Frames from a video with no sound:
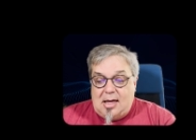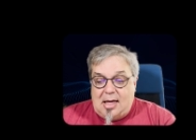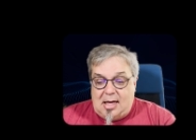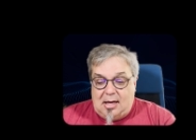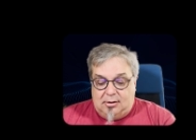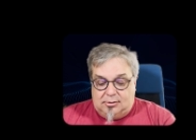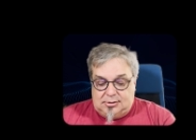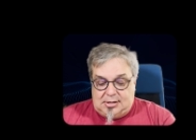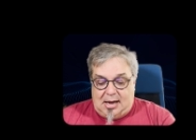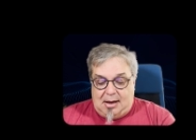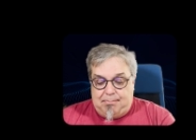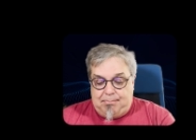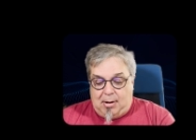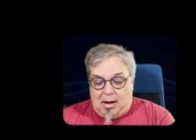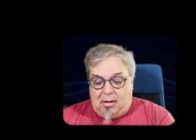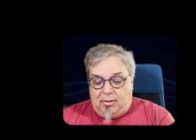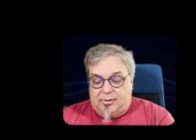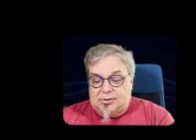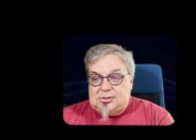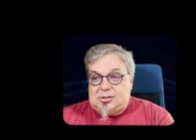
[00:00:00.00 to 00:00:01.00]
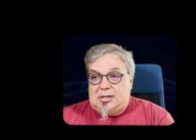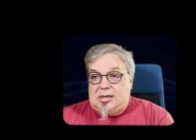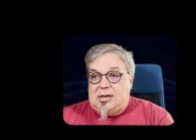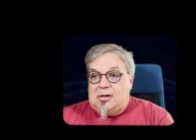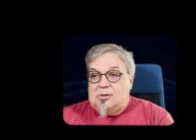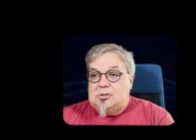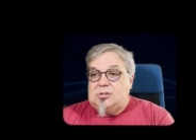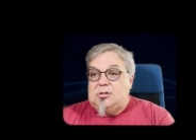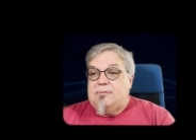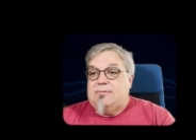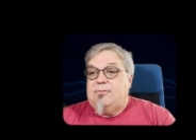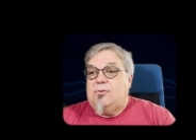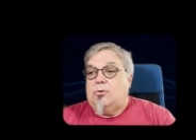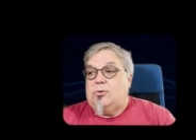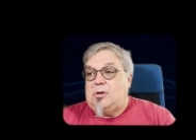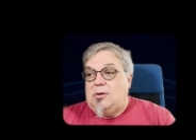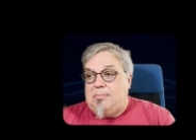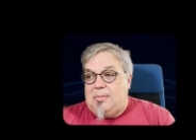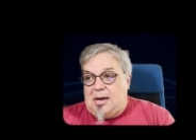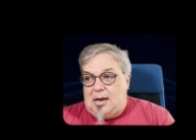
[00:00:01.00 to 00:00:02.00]
LDAP policy. Here's the full
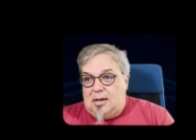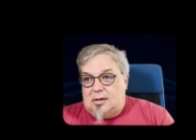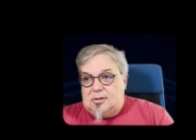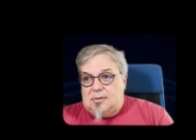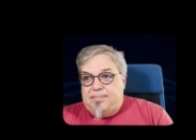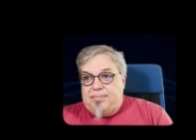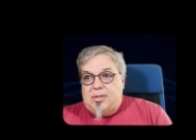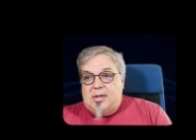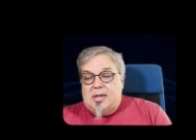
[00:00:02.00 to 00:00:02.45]
command.